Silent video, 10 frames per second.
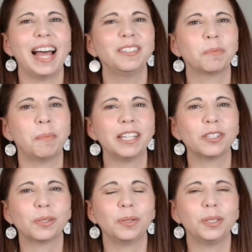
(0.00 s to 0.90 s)
And
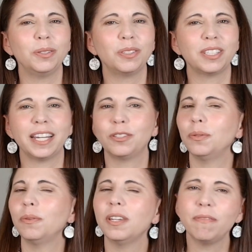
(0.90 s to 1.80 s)
make sure you stay
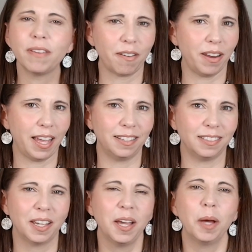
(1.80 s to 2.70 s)
to the very
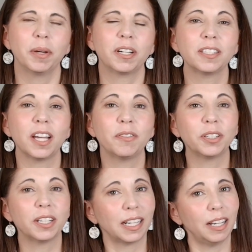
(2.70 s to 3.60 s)
end, because I've
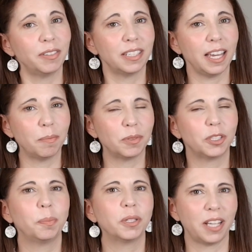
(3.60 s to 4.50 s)
got a clever tip
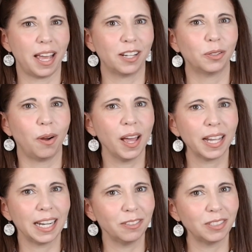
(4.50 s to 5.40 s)
to protect your
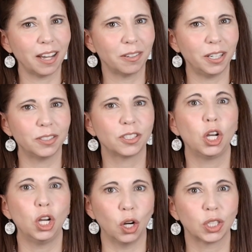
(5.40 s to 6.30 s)
iCloud downloads
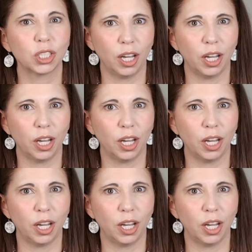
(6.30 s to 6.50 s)
long